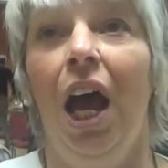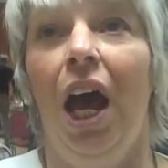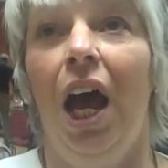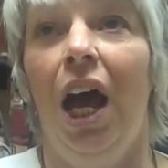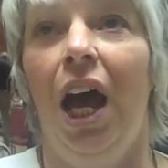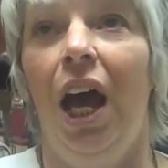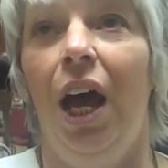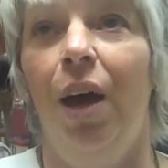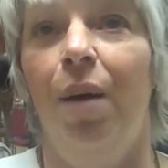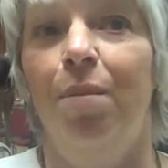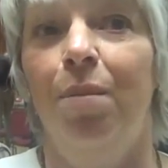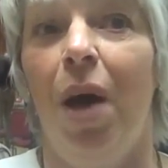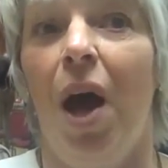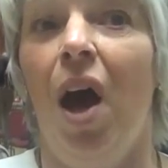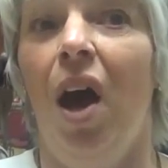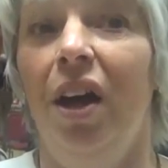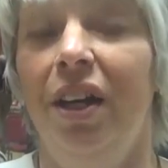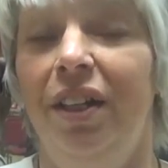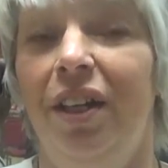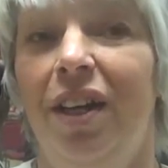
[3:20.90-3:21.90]

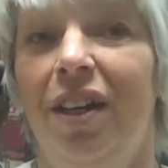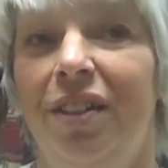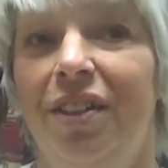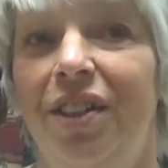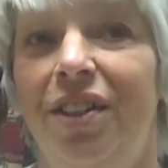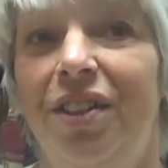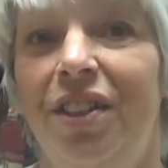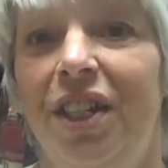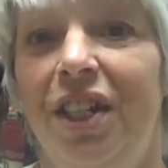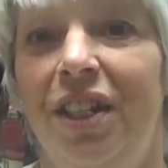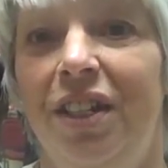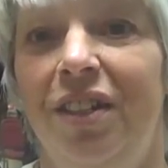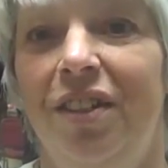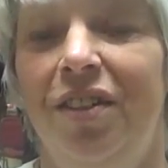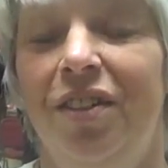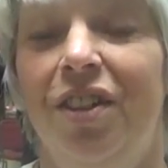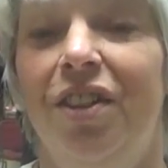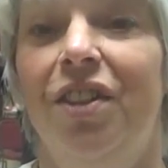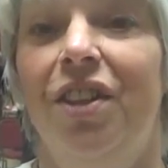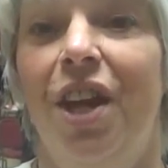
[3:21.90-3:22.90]
I
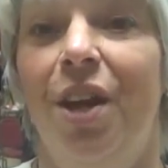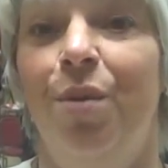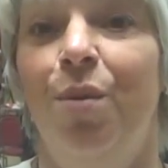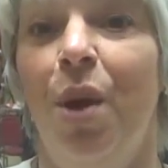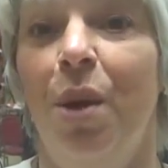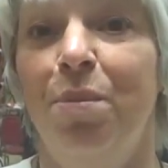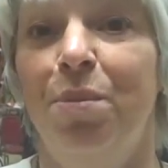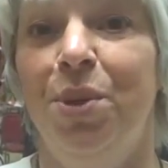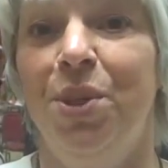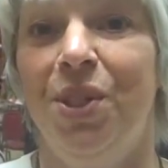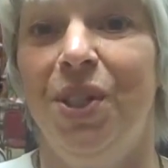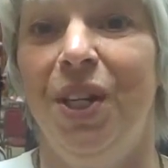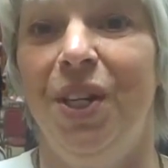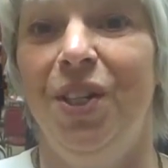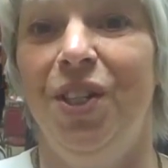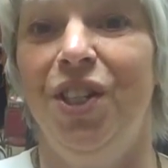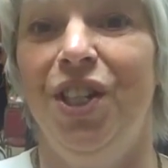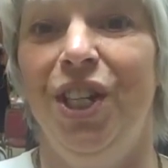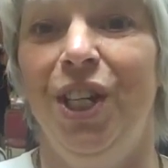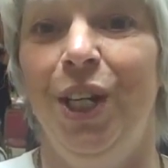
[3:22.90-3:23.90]
think that they're
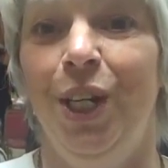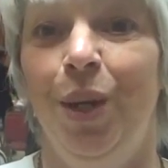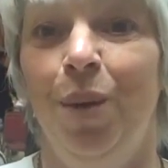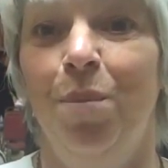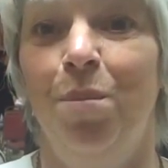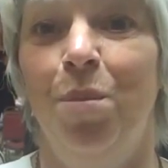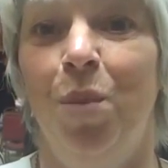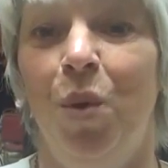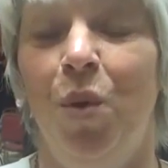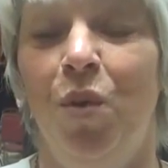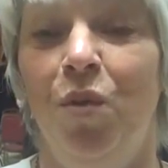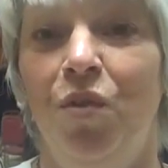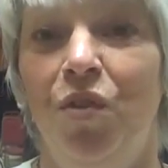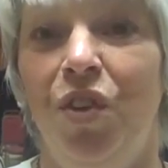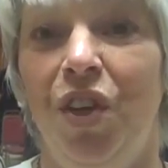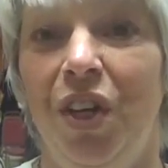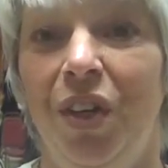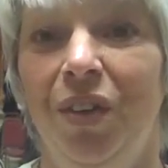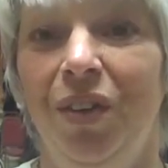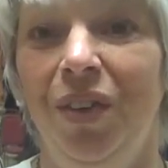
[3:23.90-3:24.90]
representing
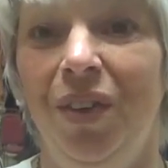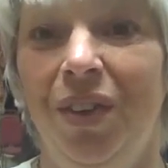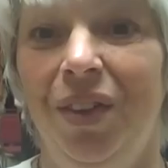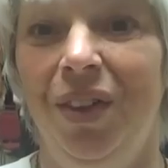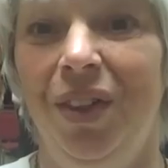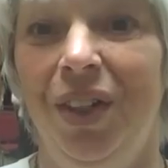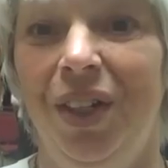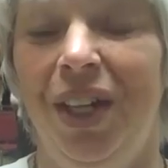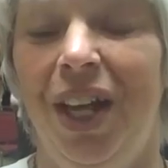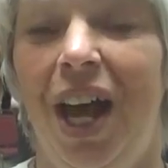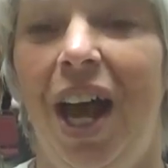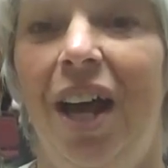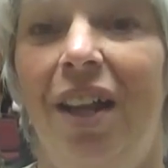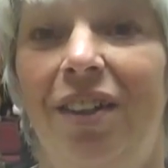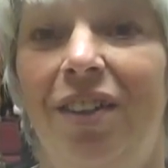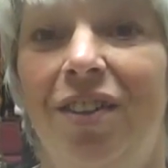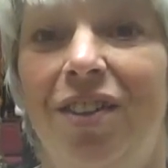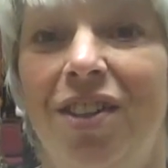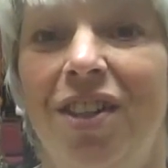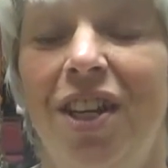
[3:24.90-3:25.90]
Bournville,
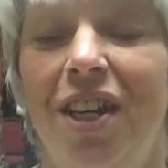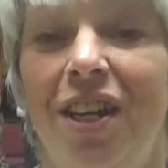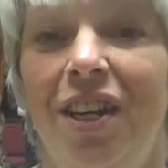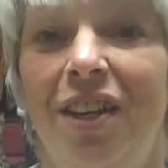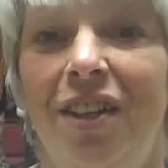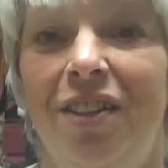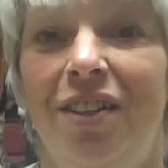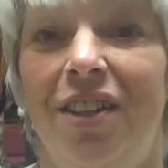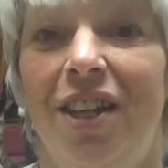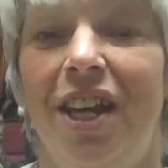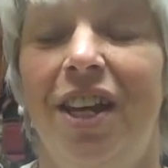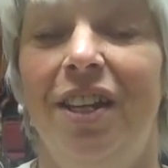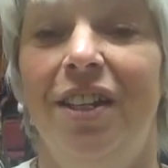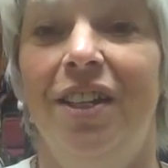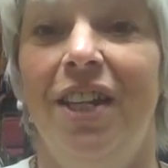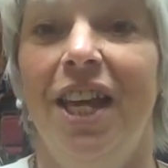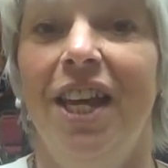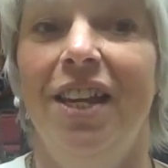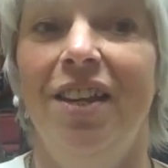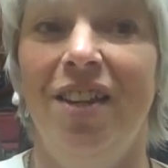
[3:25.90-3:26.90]
and
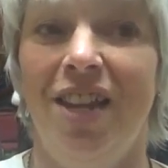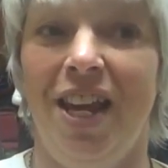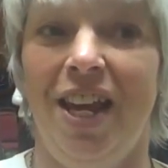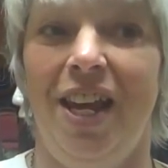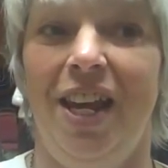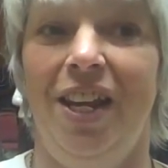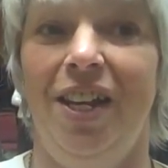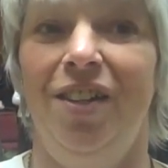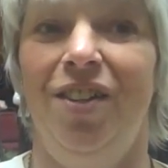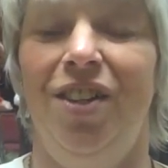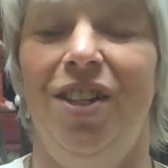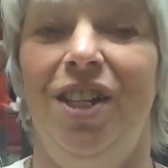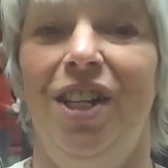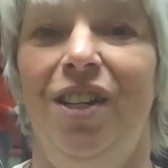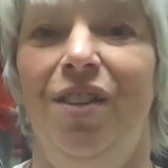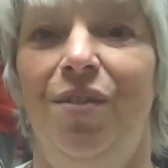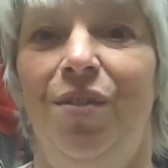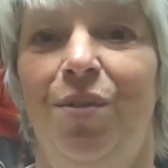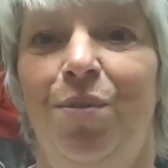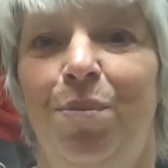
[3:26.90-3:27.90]
they're there to
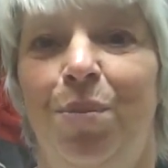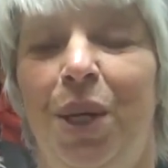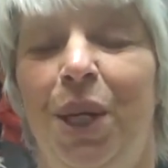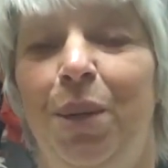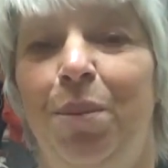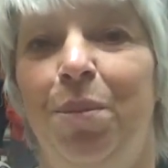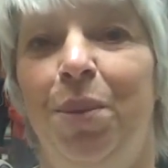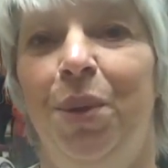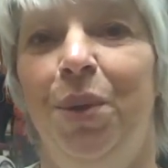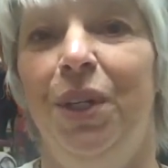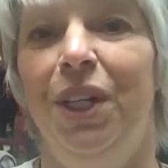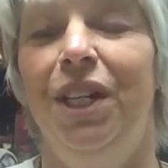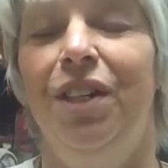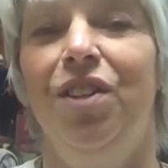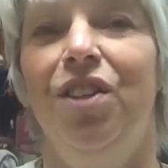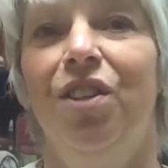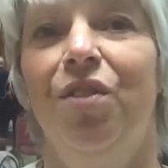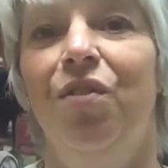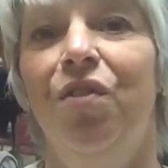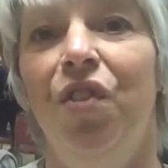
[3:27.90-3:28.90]
give people.
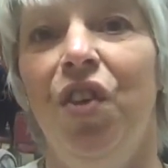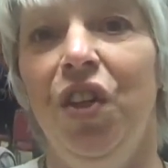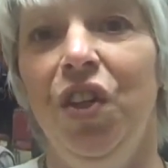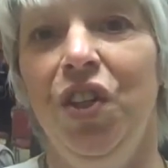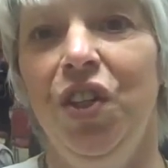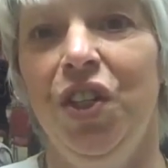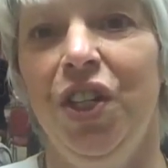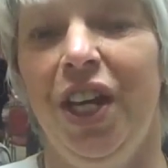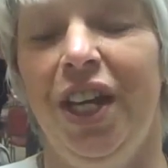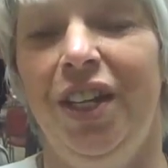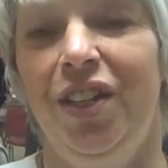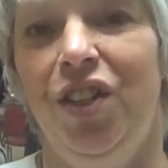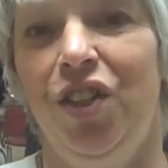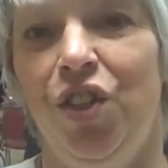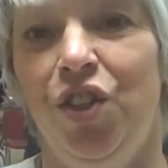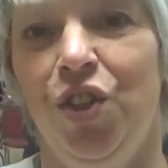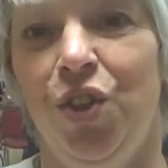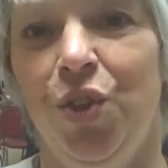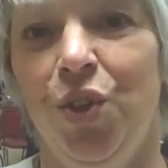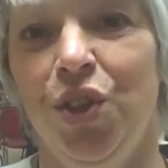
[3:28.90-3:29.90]
It's a fun day that
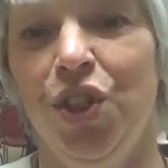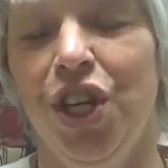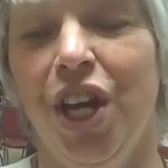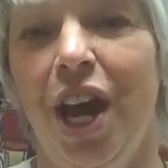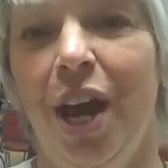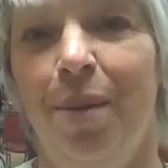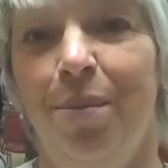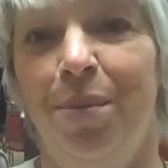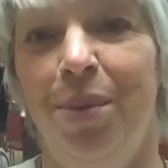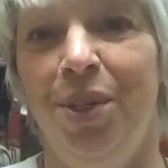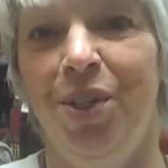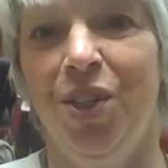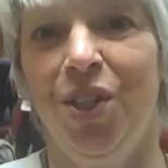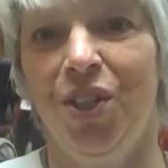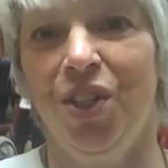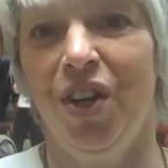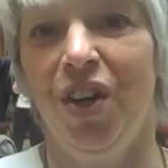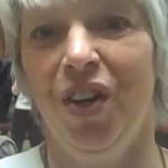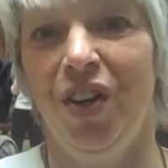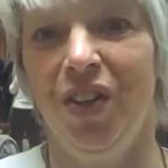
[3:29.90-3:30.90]
George Cadbury
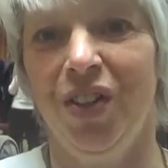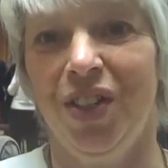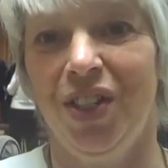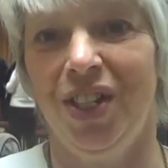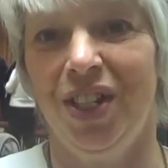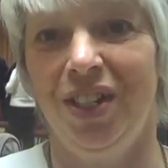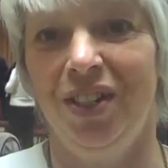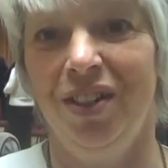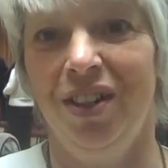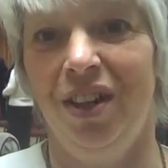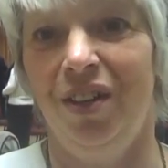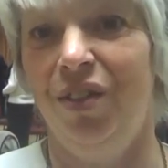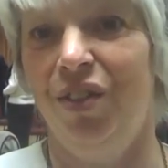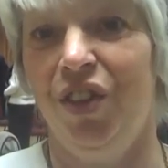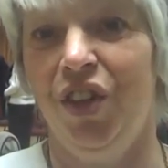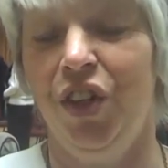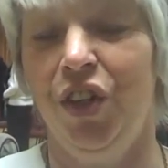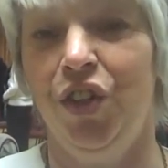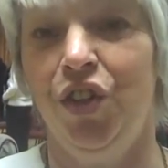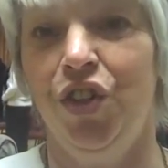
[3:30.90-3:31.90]
started over
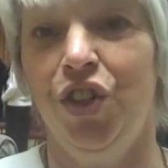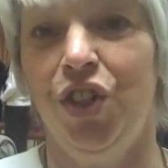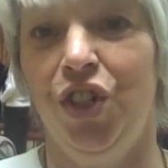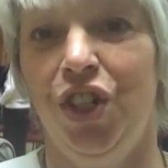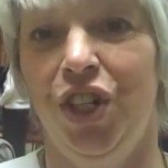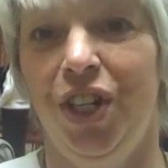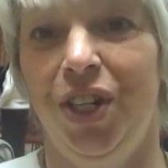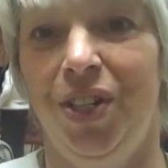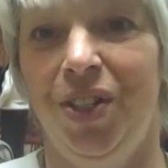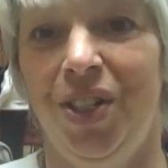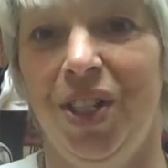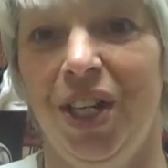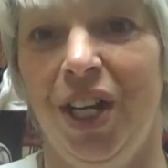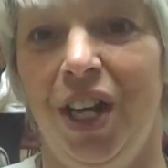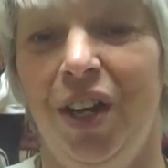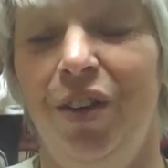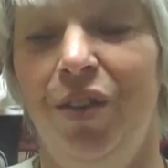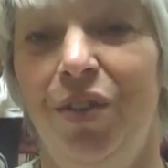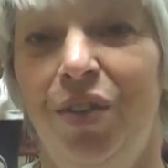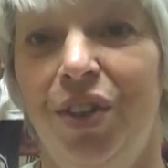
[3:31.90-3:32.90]
100 years
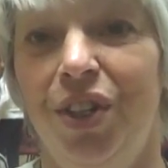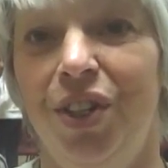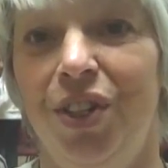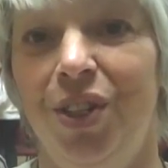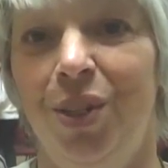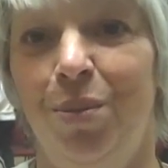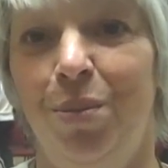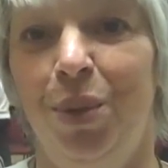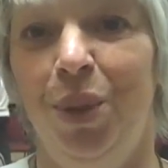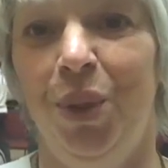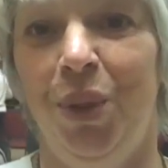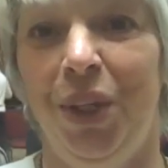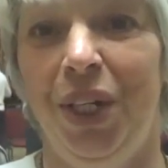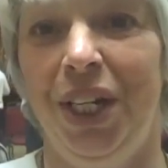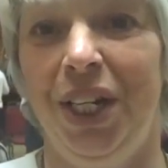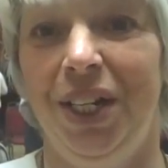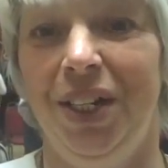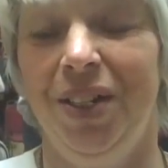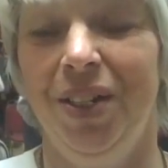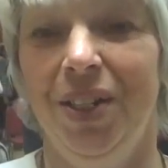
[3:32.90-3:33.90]
ago for his
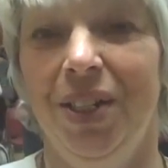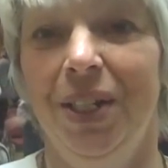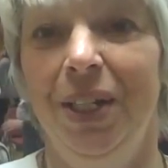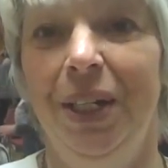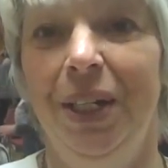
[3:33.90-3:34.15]
employees.